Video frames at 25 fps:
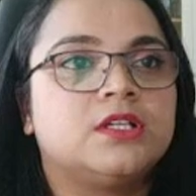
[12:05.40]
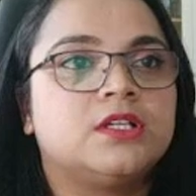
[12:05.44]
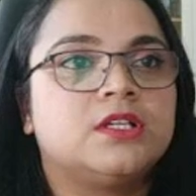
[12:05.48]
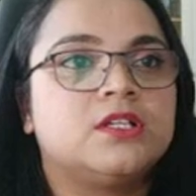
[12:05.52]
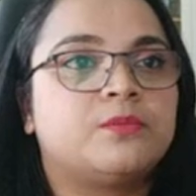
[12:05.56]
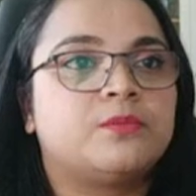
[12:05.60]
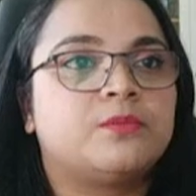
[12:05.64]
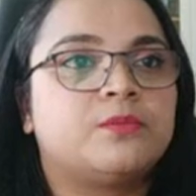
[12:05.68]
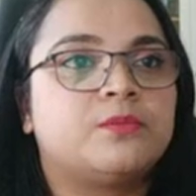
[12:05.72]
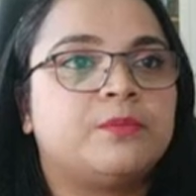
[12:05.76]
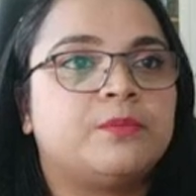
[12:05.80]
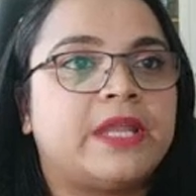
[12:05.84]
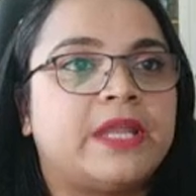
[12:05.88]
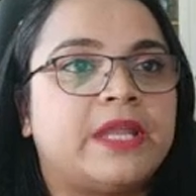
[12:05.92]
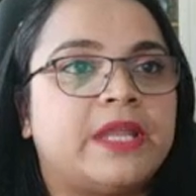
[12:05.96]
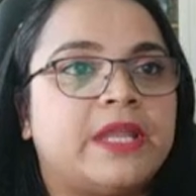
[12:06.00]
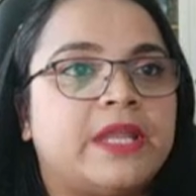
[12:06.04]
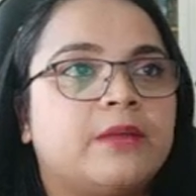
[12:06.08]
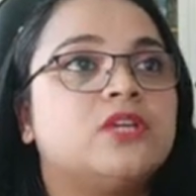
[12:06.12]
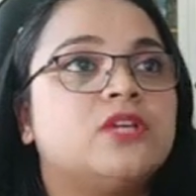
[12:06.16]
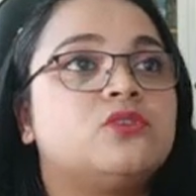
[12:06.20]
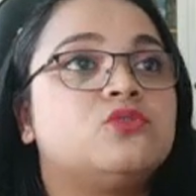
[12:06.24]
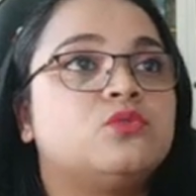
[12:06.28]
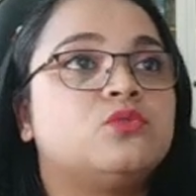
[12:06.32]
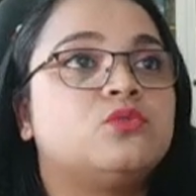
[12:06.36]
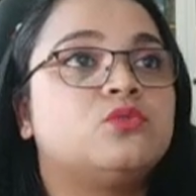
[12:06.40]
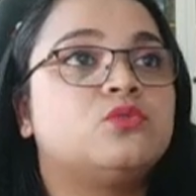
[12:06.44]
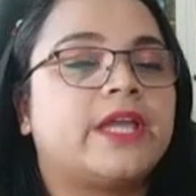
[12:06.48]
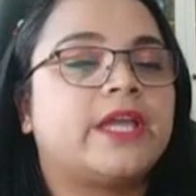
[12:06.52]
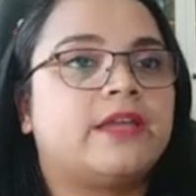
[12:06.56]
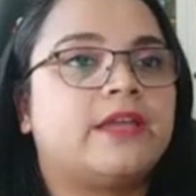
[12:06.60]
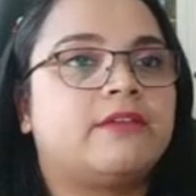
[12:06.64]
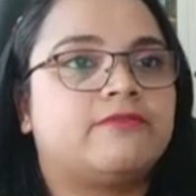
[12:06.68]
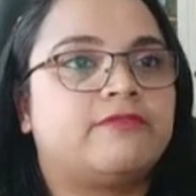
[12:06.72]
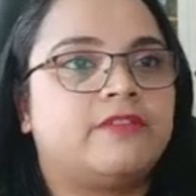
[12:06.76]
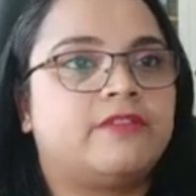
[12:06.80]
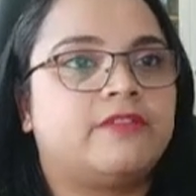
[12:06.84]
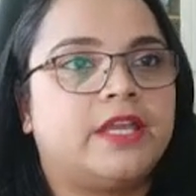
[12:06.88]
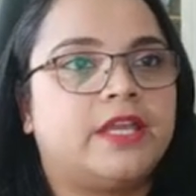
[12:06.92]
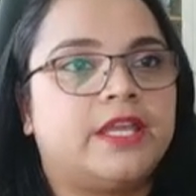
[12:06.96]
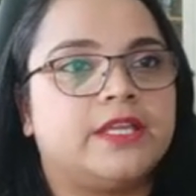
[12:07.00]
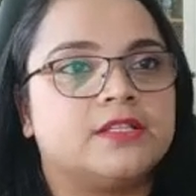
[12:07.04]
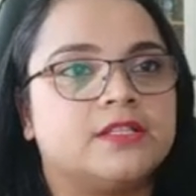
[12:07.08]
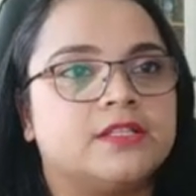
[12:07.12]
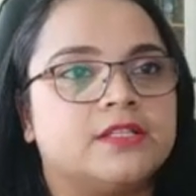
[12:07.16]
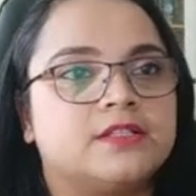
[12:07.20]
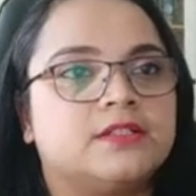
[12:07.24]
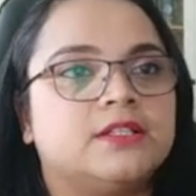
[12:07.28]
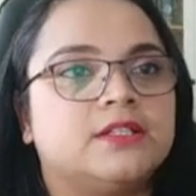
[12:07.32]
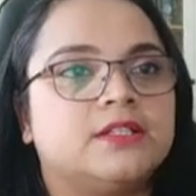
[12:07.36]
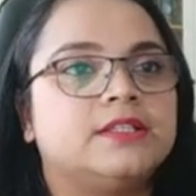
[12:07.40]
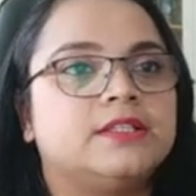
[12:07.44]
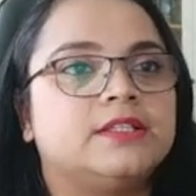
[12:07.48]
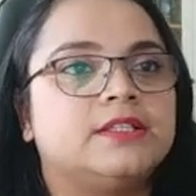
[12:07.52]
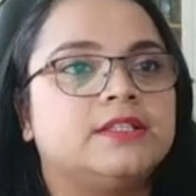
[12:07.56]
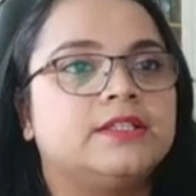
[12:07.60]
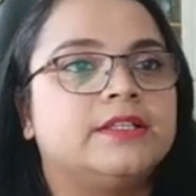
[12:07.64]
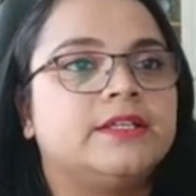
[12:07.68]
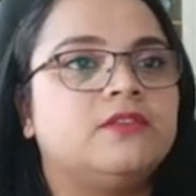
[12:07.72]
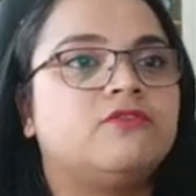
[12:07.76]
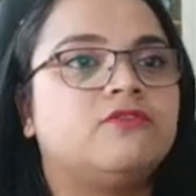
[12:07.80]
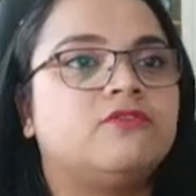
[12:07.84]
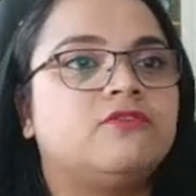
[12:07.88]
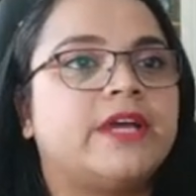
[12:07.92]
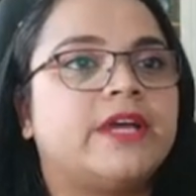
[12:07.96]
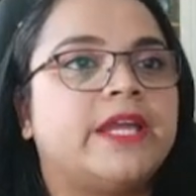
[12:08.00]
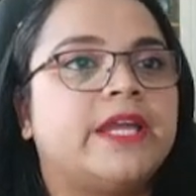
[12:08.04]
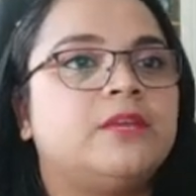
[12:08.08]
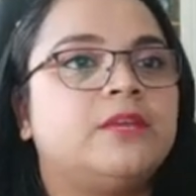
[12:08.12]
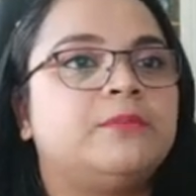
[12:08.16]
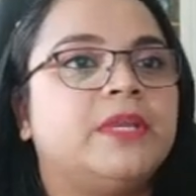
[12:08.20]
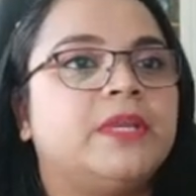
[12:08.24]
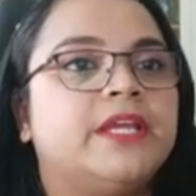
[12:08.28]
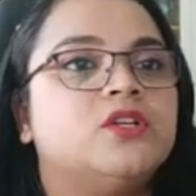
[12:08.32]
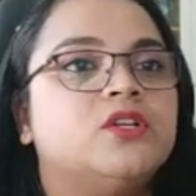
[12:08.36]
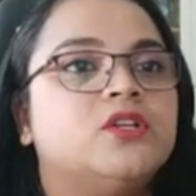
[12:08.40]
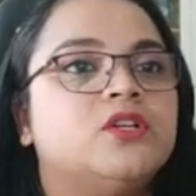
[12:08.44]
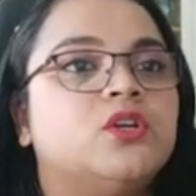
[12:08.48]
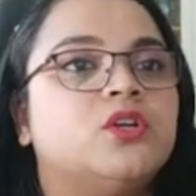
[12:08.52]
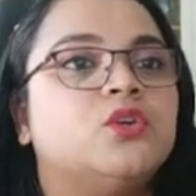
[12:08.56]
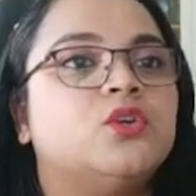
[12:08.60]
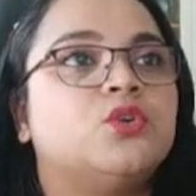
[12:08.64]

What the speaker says: So black played rook f8. Then white played